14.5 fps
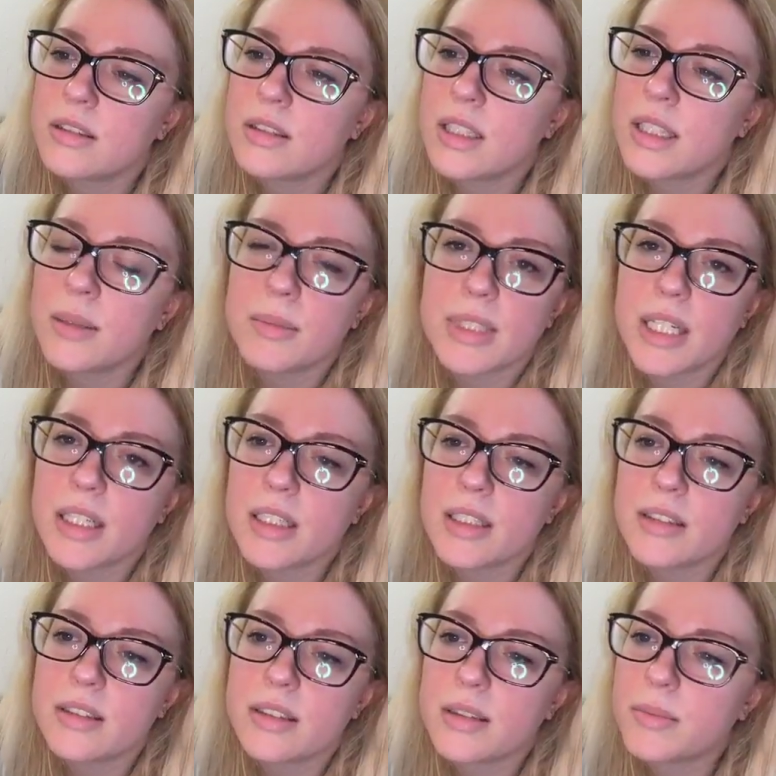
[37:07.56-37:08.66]
I'm
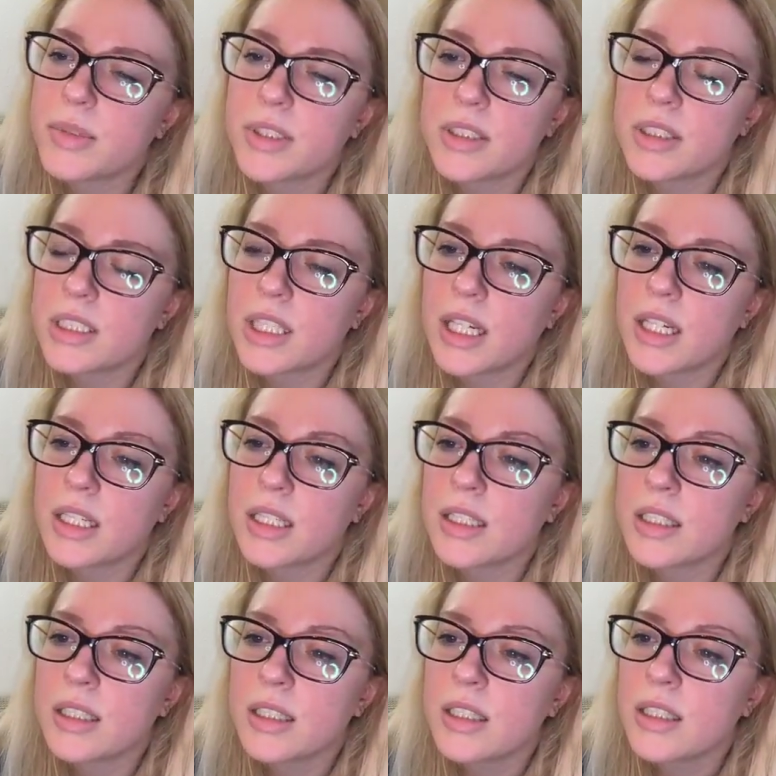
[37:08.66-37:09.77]
tired, the computer's
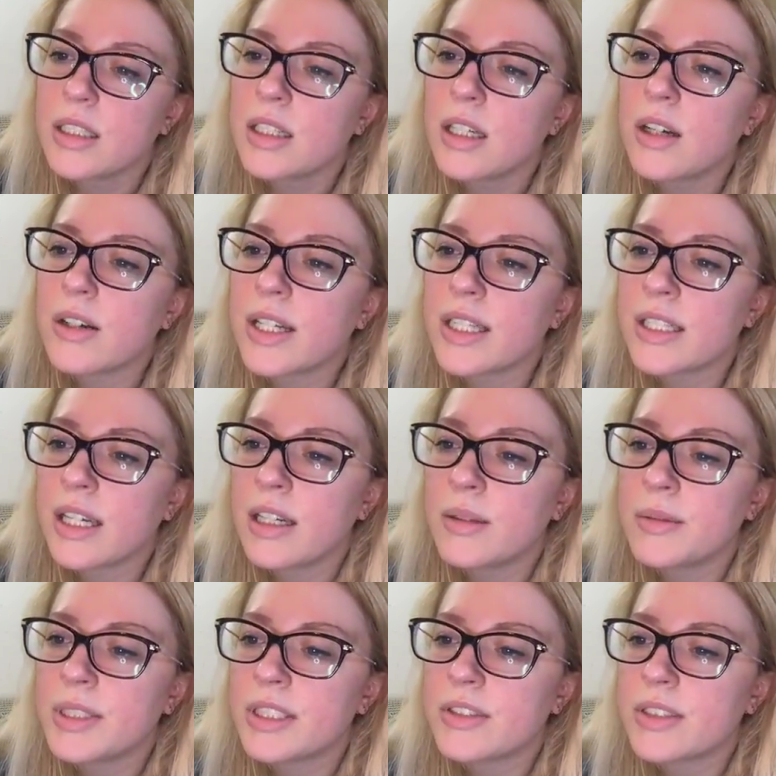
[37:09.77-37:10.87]
tired. Okay, yeah,
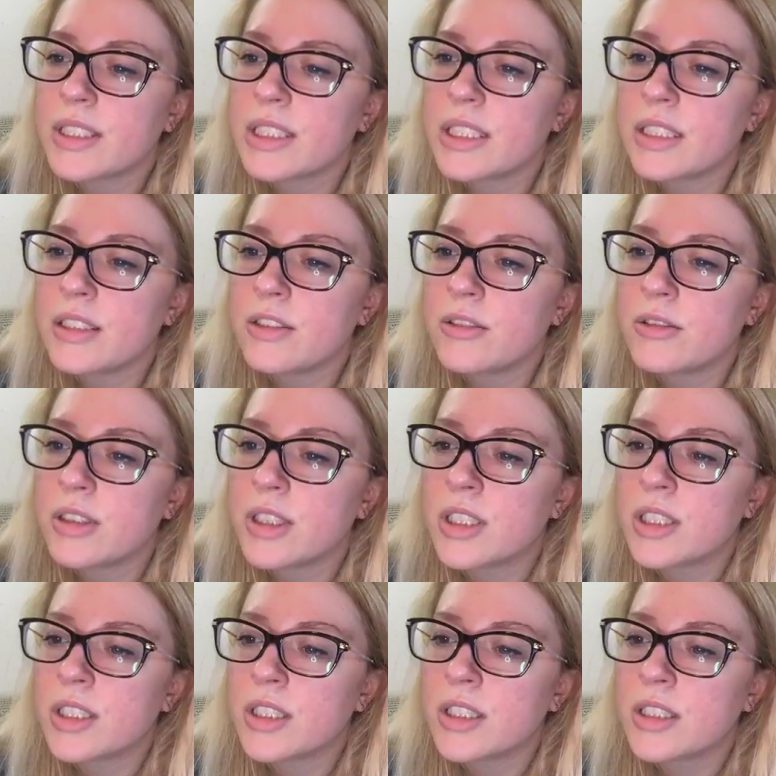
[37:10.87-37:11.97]
Emily, so I see
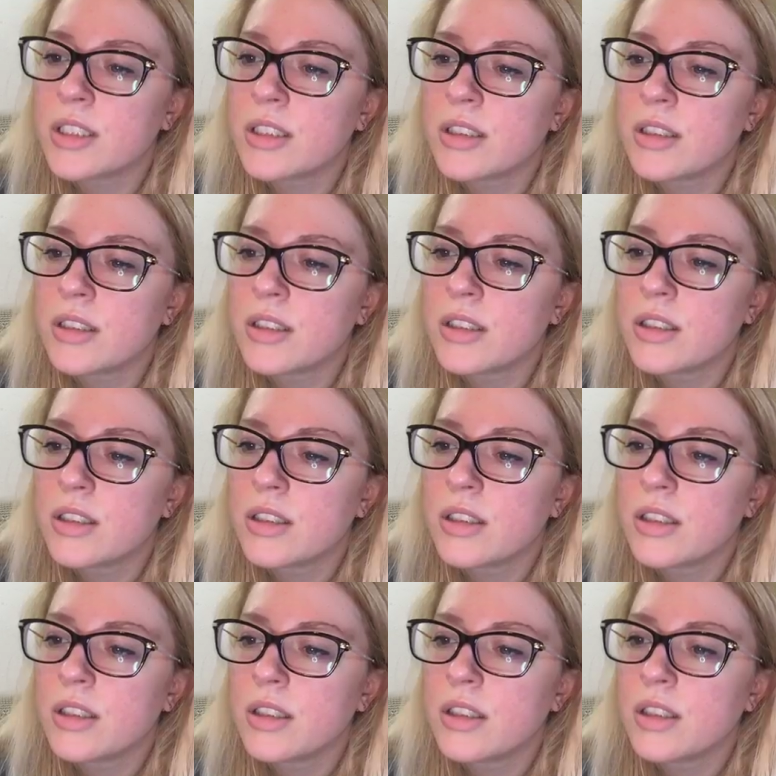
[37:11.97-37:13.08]
your
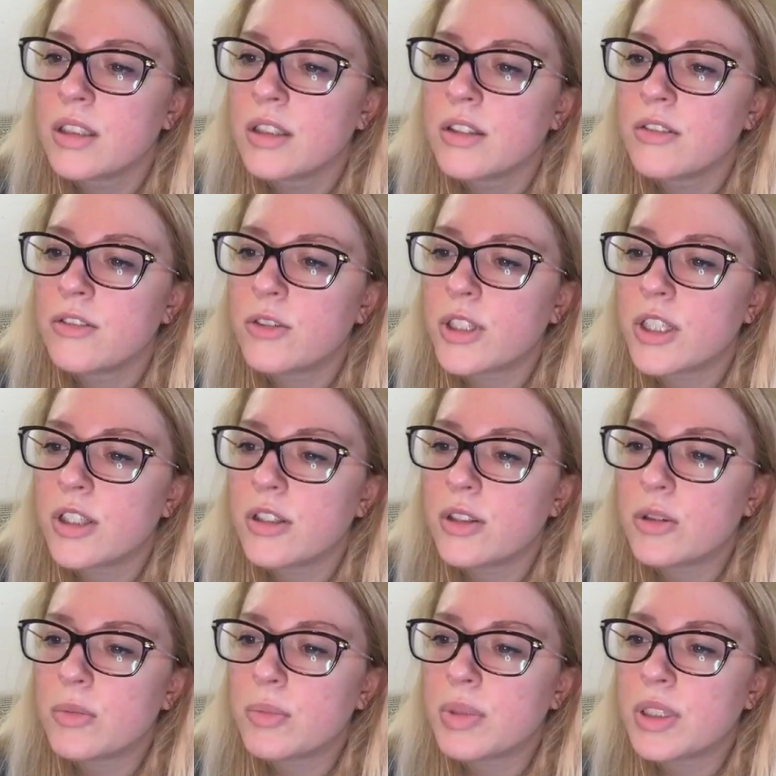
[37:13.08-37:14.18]
For
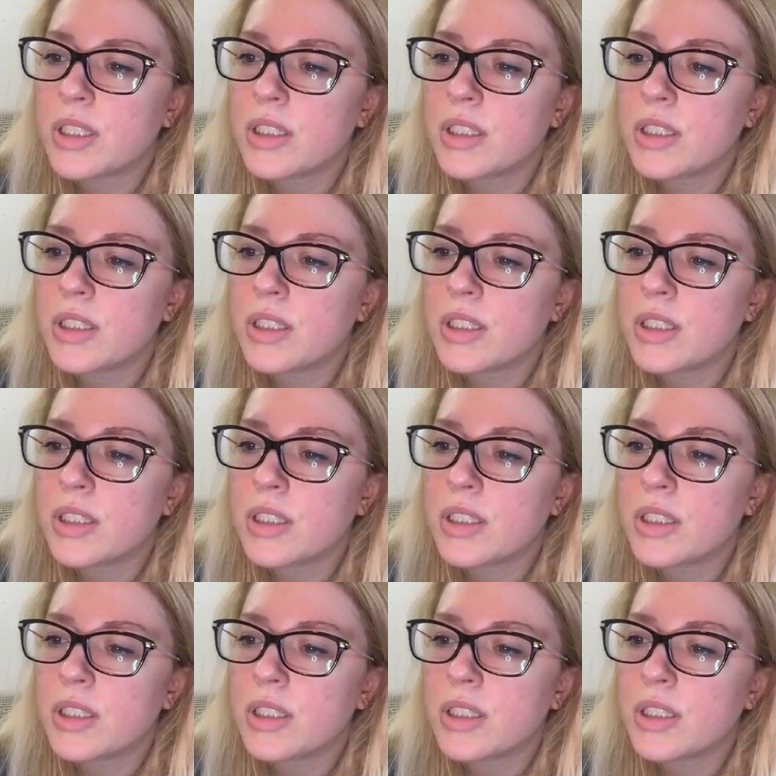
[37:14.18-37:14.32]
Hope